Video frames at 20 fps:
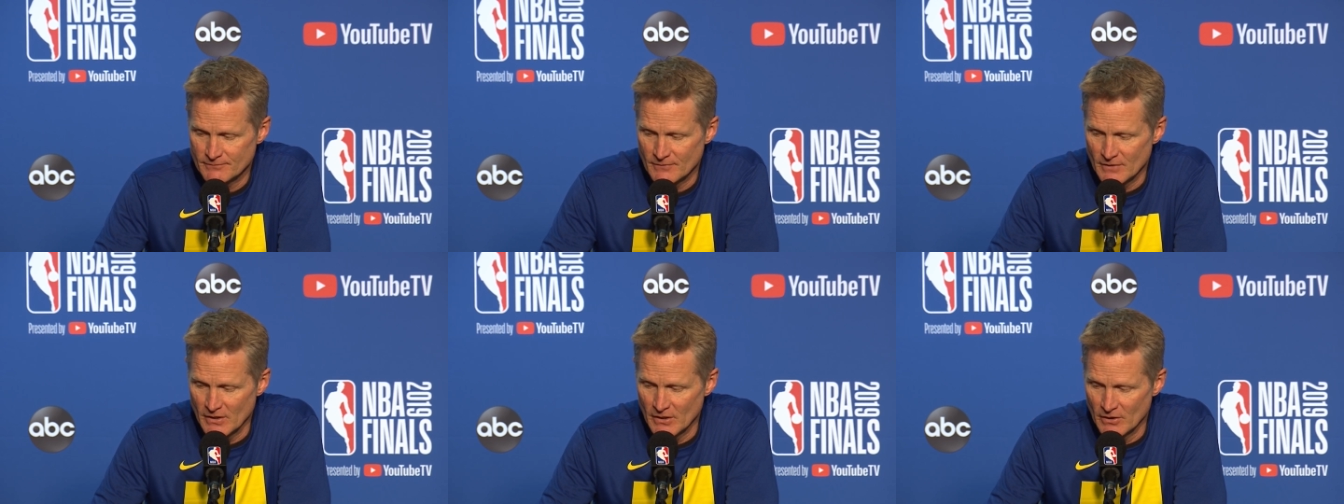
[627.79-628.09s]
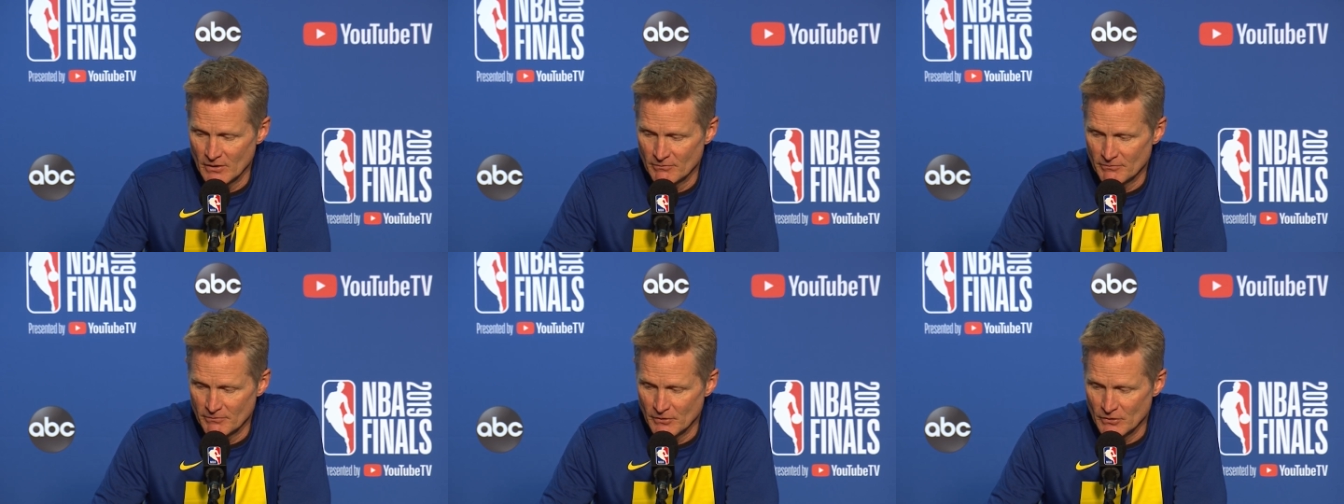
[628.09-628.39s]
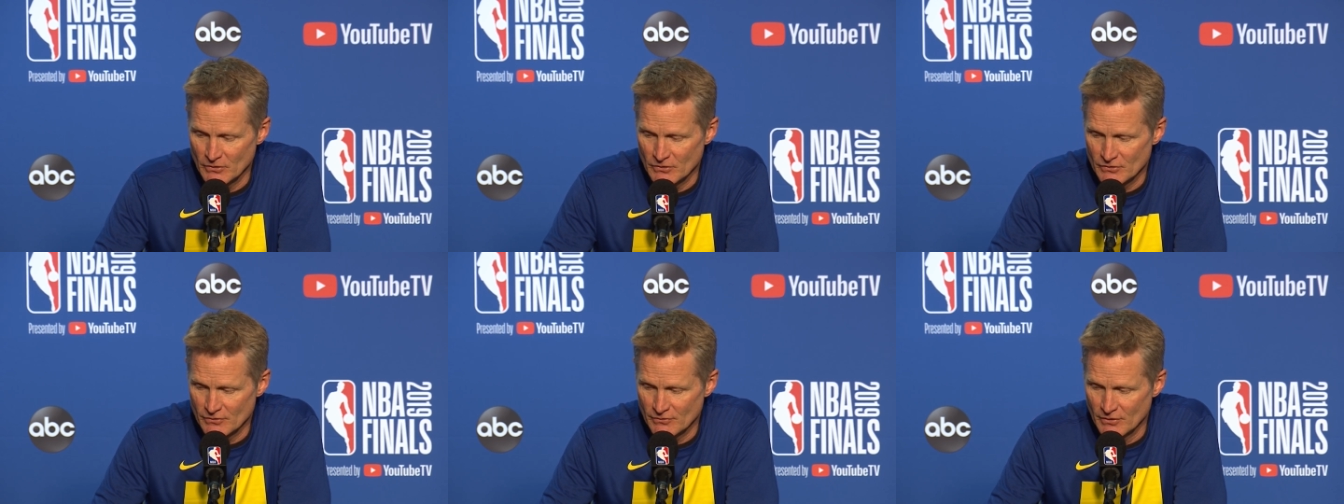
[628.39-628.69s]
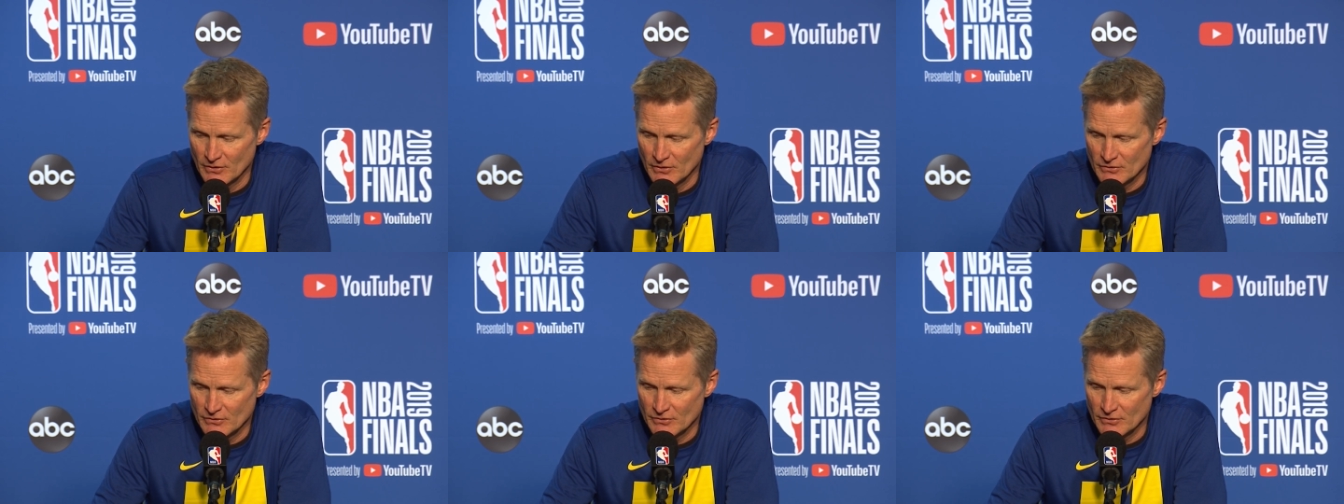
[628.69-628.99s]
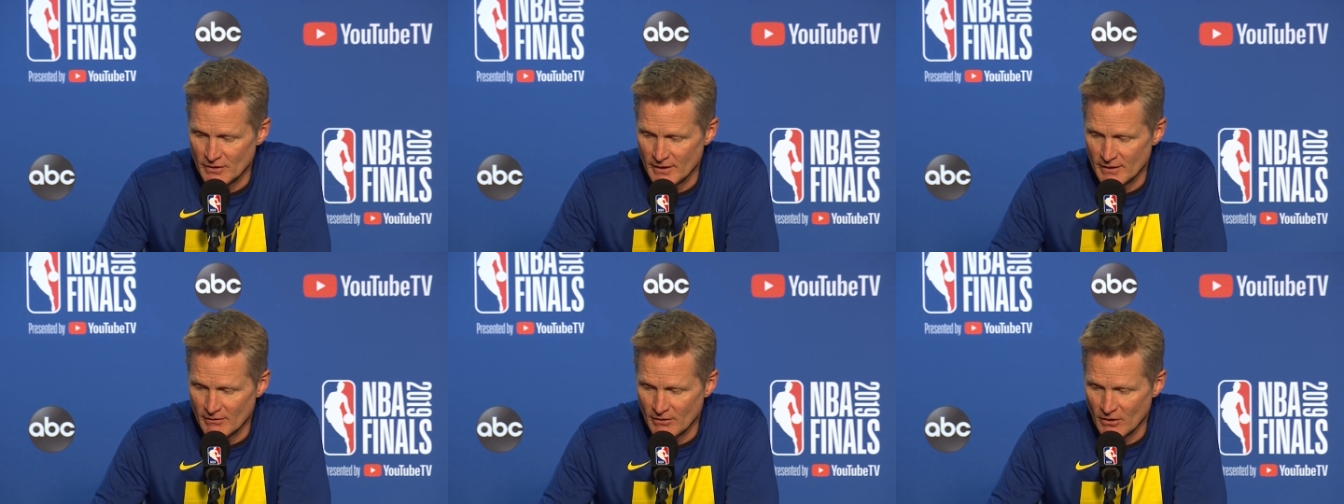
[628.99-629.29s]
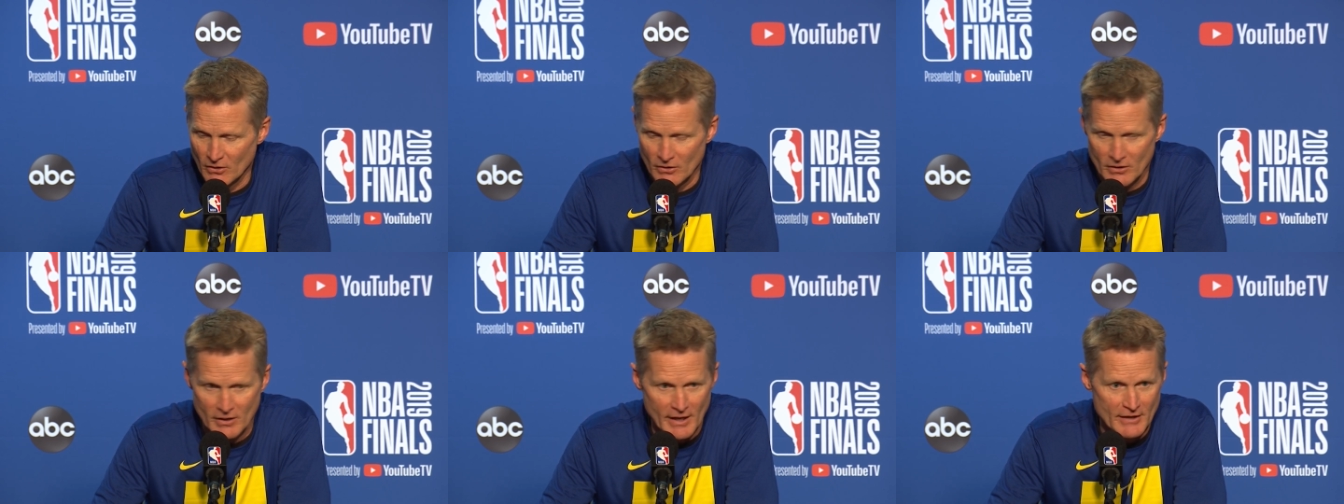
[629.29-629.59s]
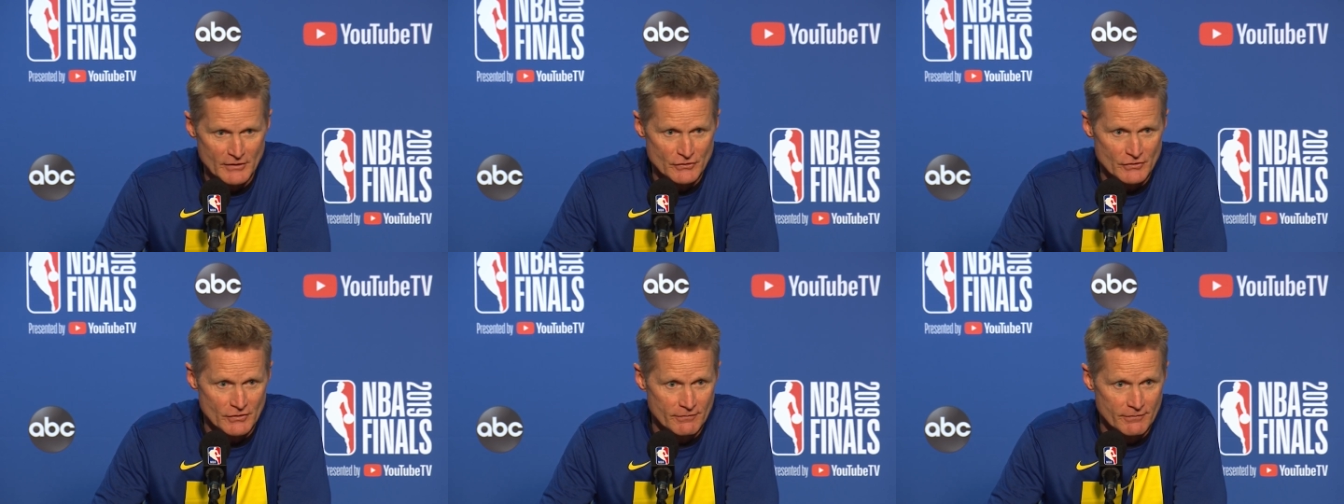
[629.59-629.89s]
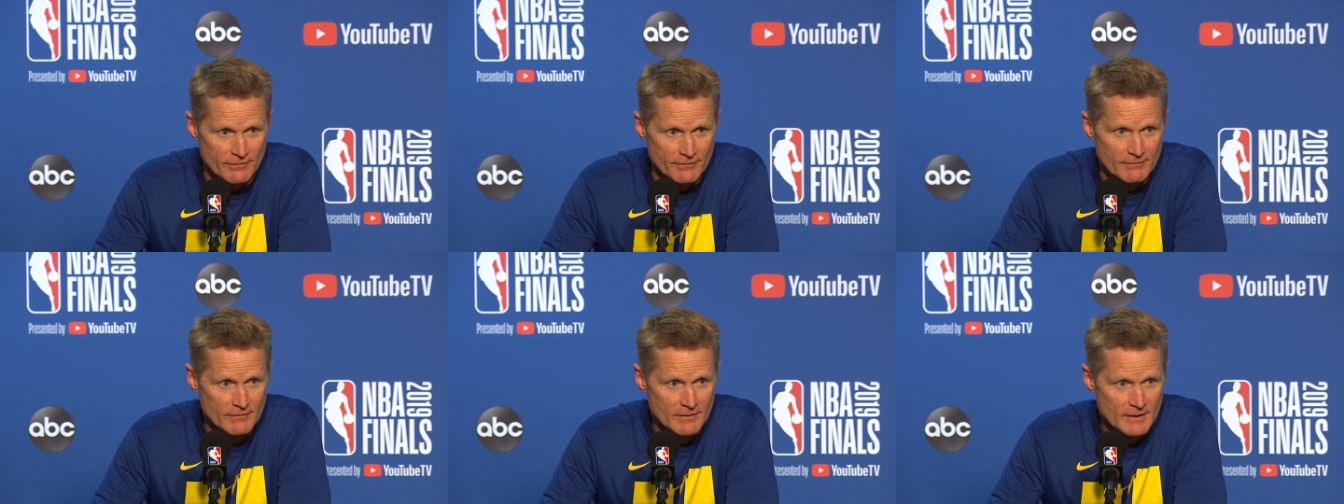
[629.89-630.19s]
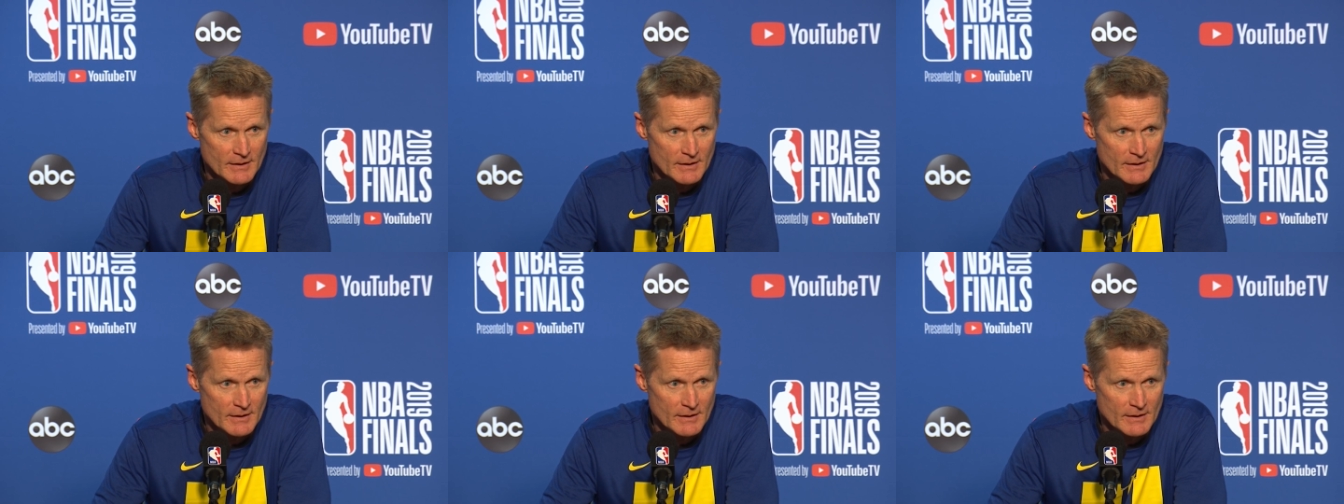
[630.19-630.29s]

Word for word: you know, there's there's uh, all kinds of